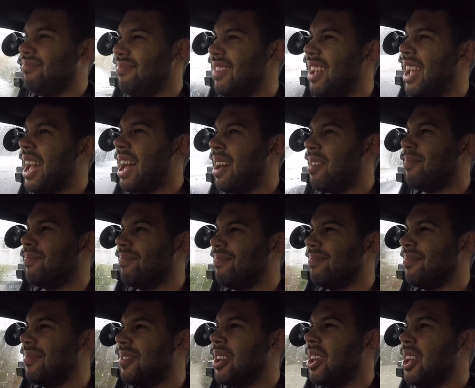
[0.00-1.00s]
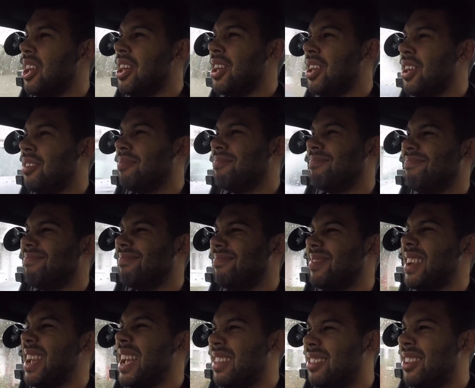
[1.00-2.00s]
yeah,
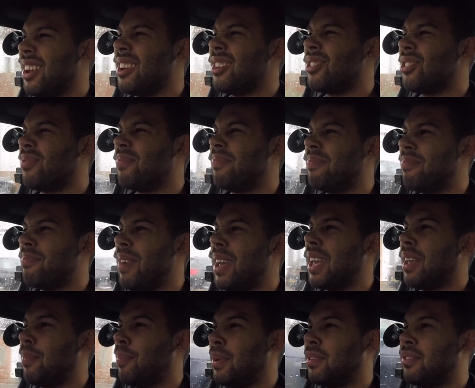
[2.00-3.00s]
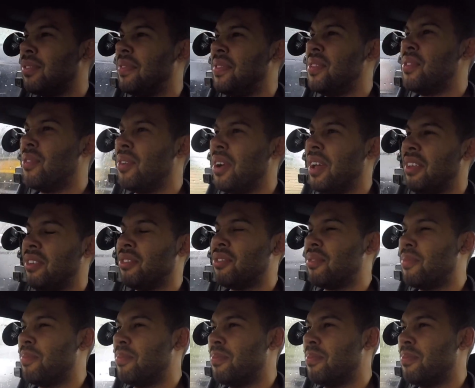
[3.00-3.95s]
it does make a bit of noise.